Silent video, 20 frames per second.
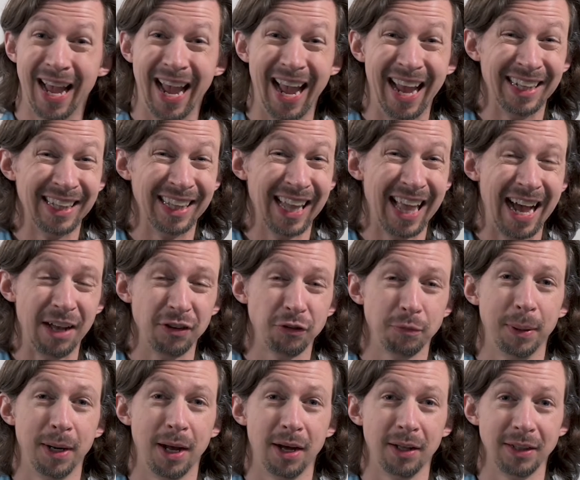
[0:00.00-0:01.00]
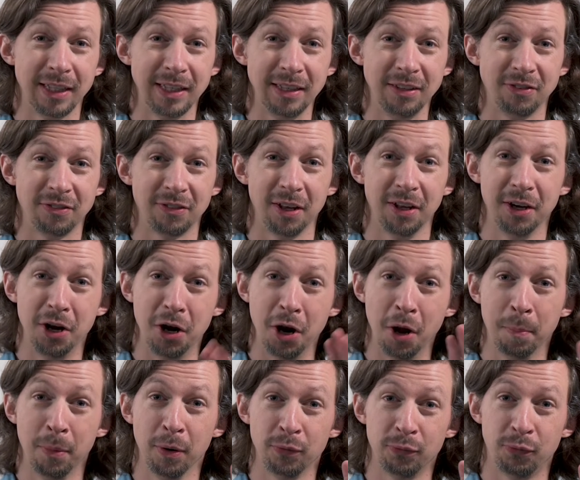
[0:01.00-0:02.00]
And last but not least,
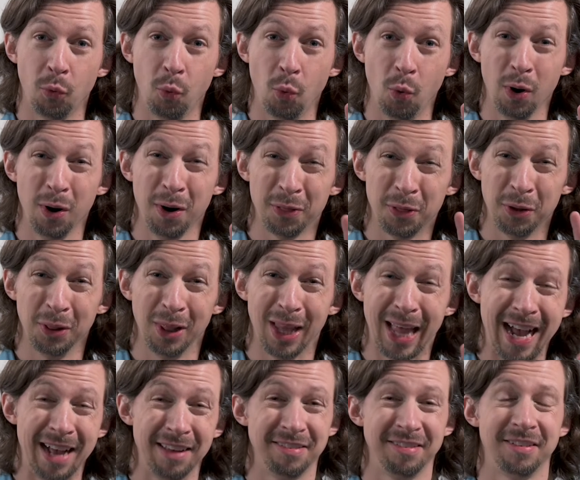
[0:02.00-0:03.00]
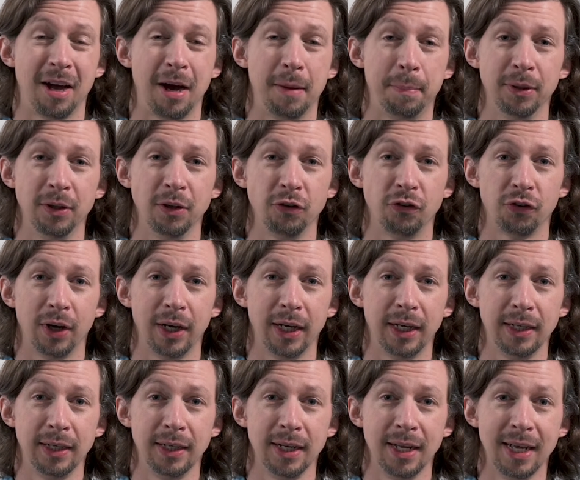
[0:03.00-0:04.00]
number 4, the last stop on the
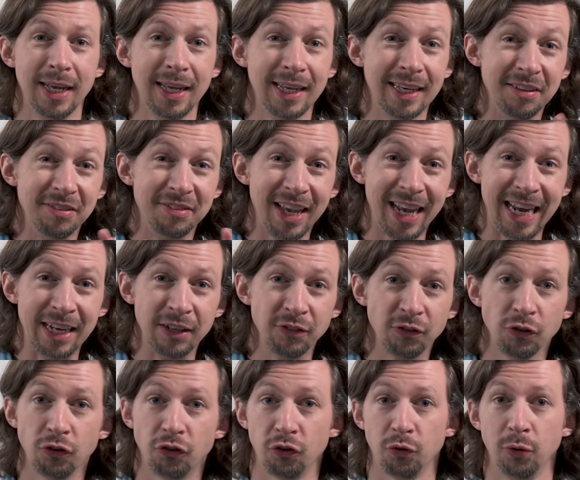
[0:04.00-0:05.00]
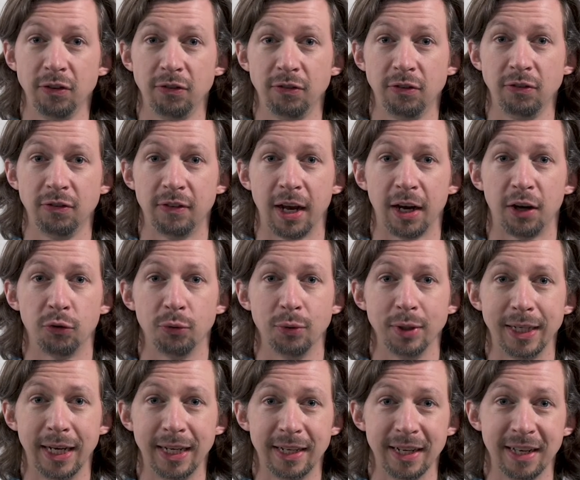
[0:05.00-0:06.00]
train, is answer choices that
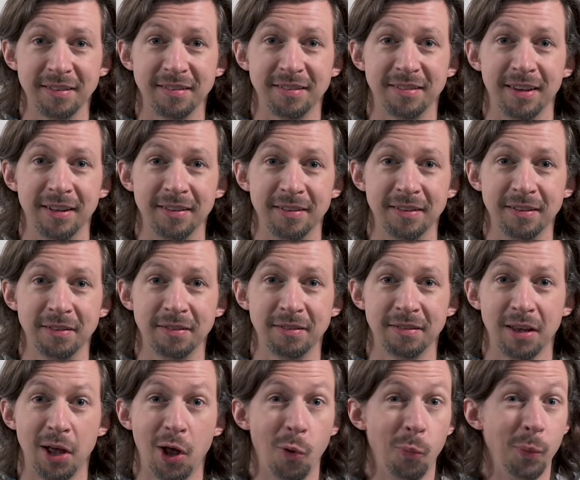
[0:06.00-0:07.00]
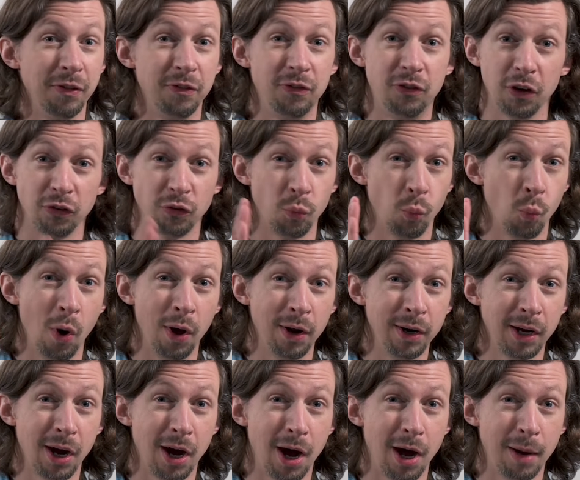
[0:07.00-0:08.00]
create a sentence with just 1
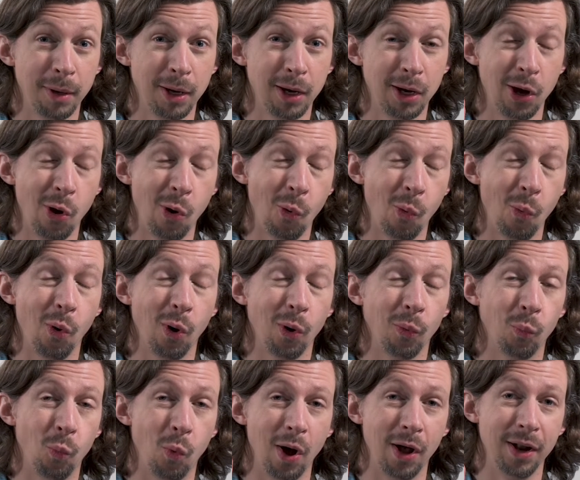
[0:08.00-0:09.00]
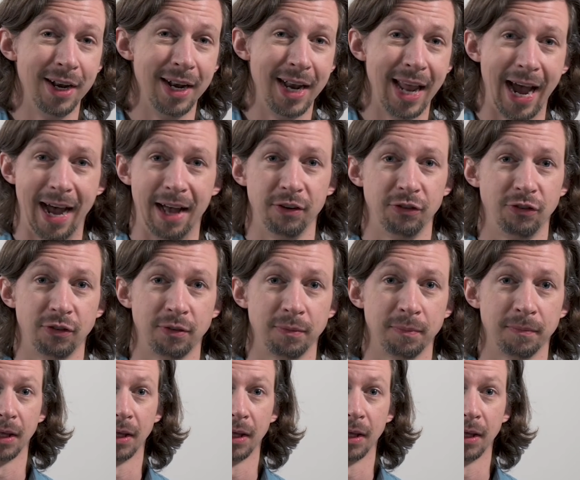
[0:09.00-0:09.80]
comma or 1 dash.